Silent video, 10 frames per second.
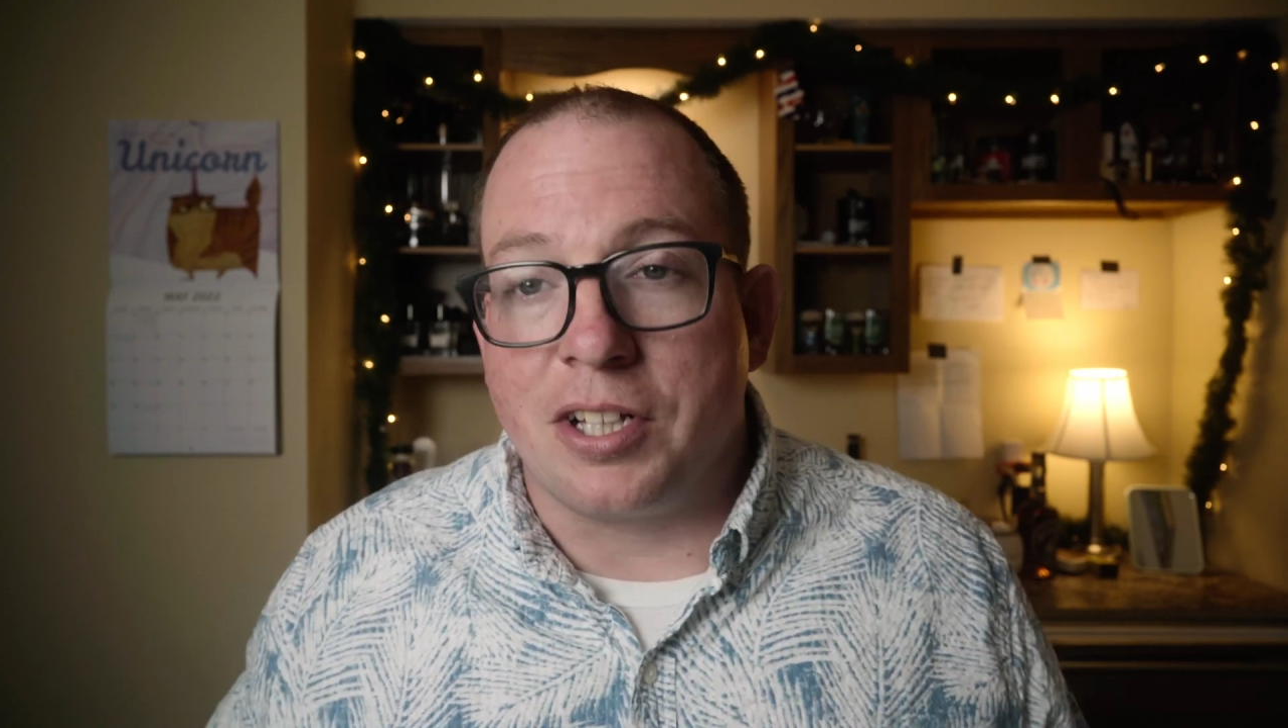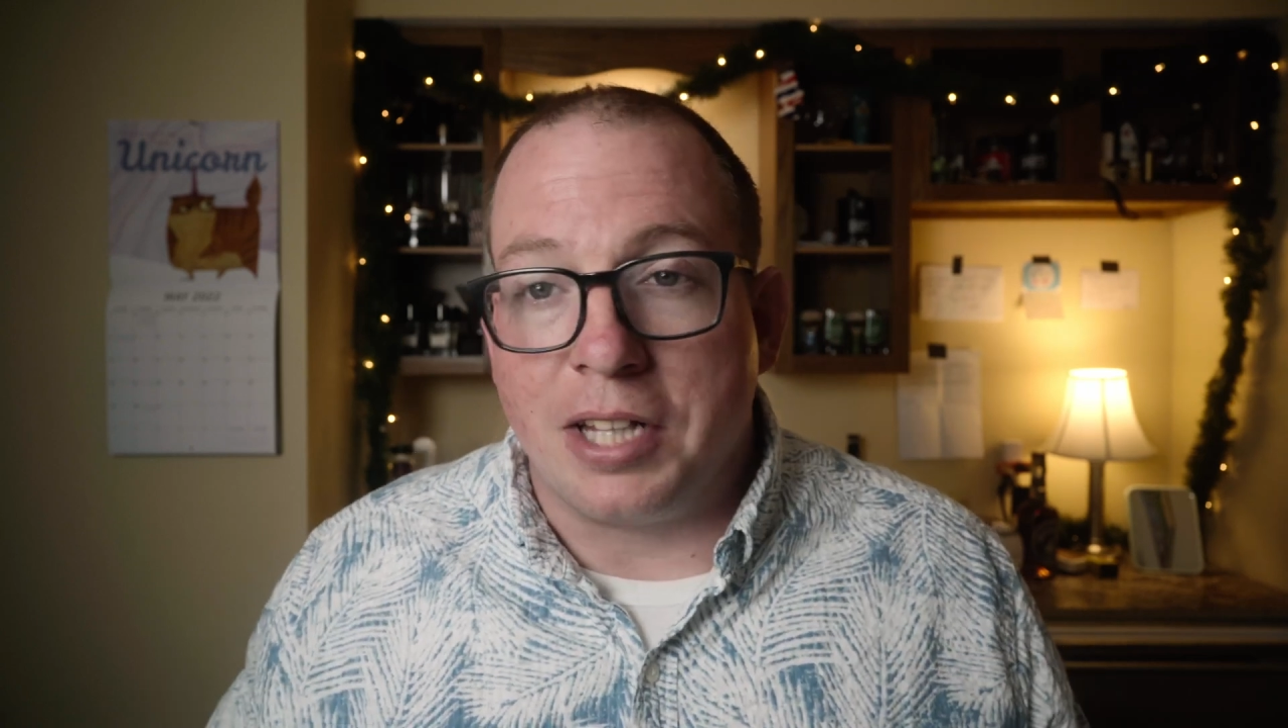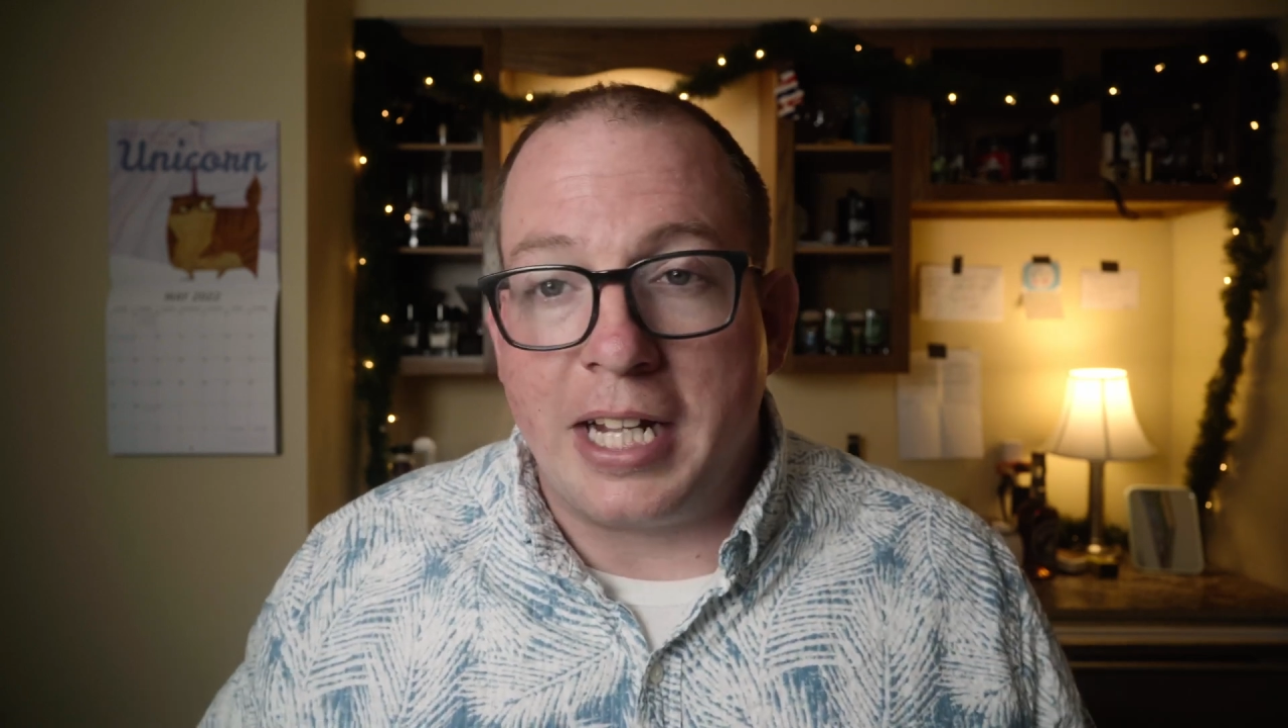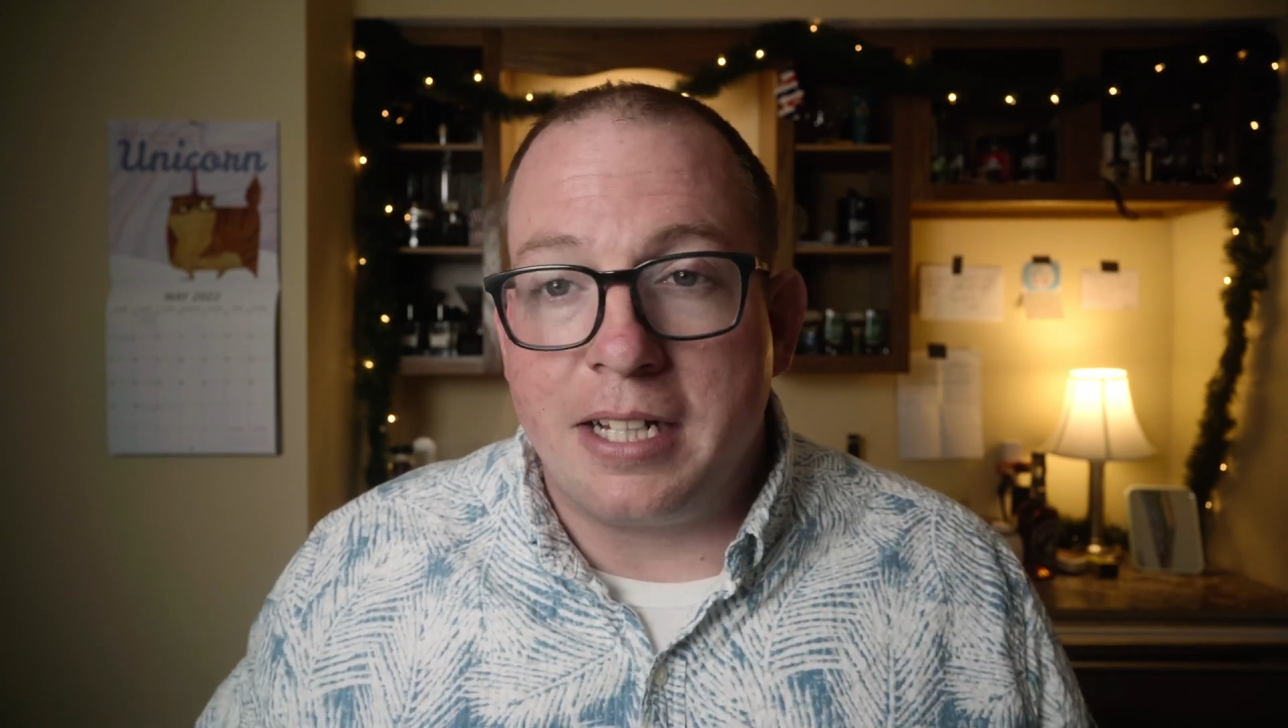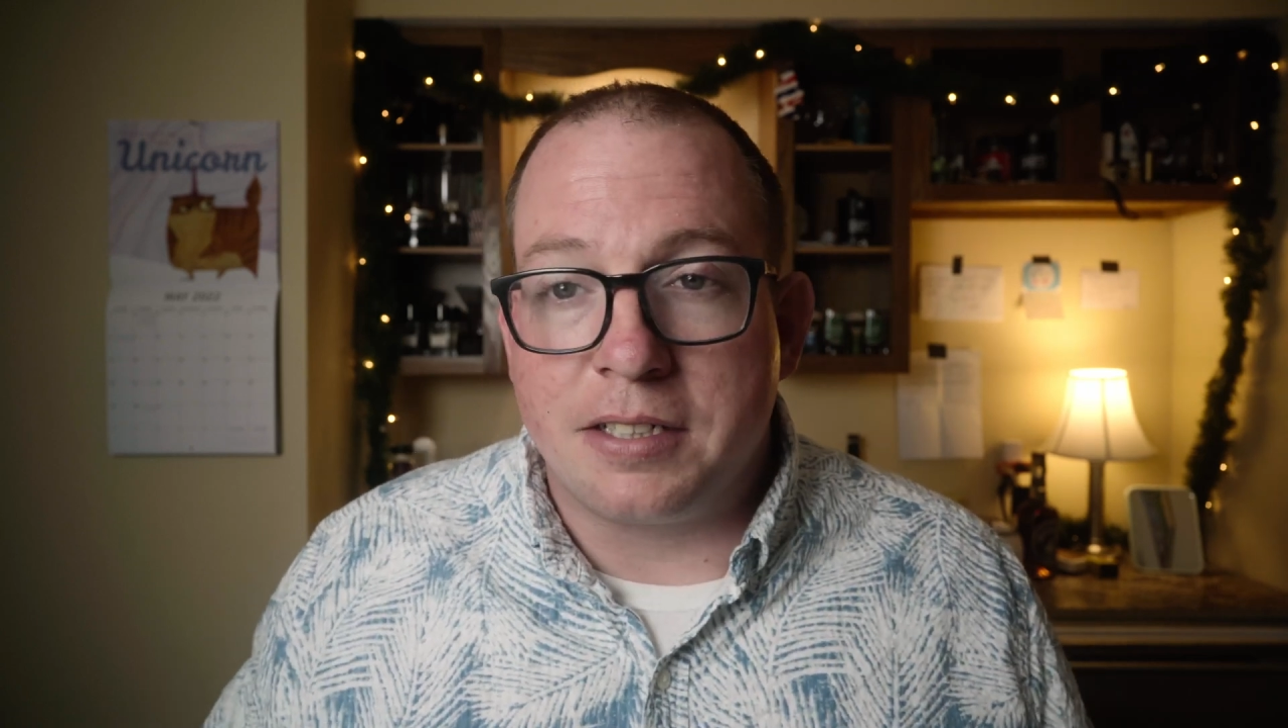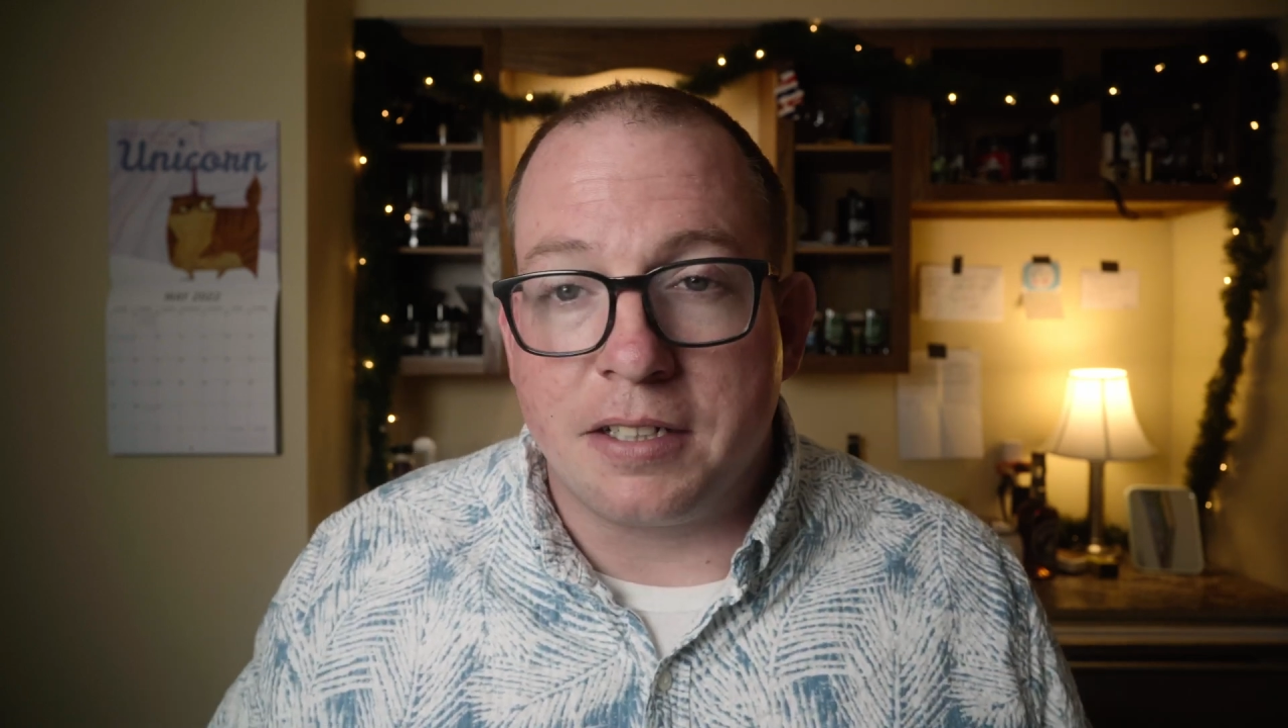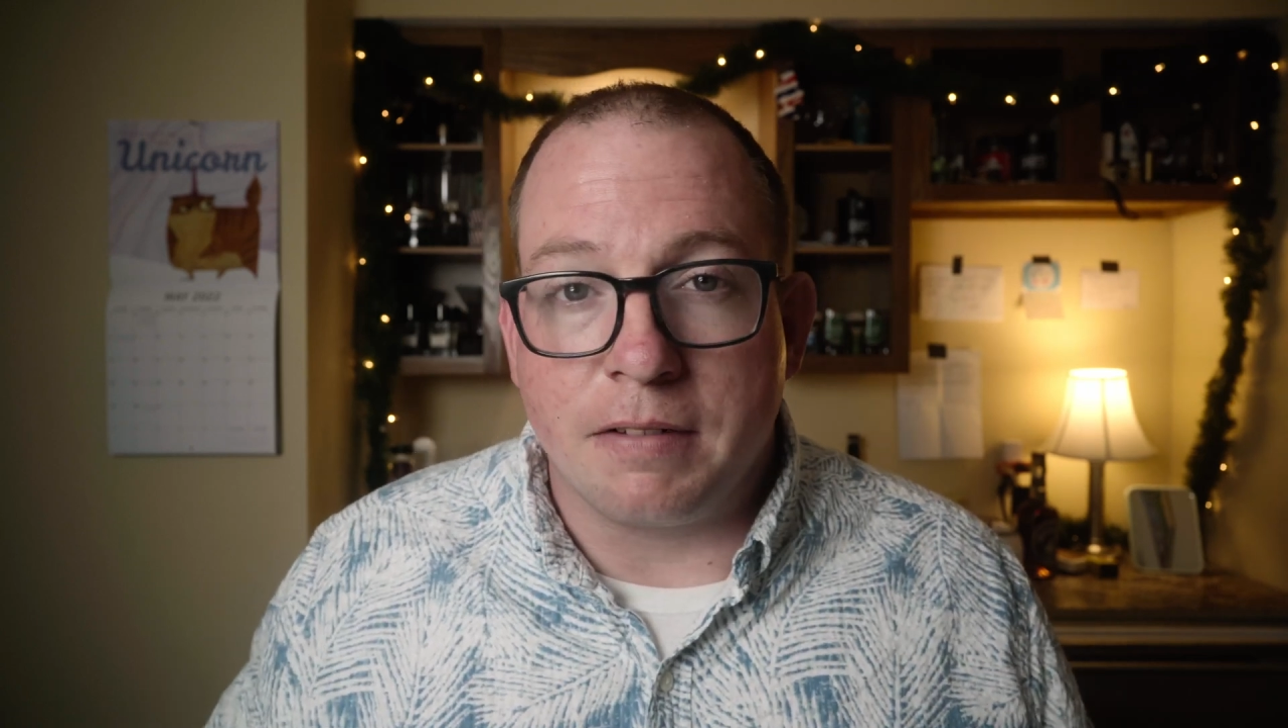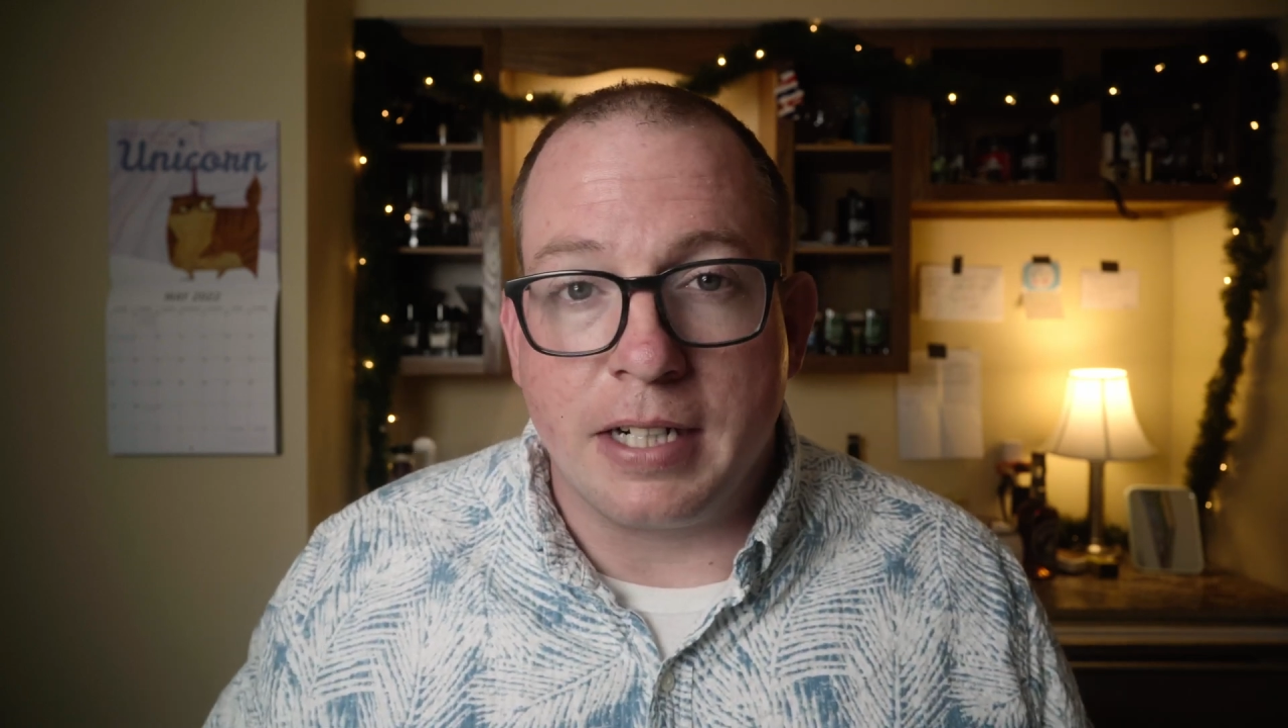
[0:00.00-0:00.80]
the latest and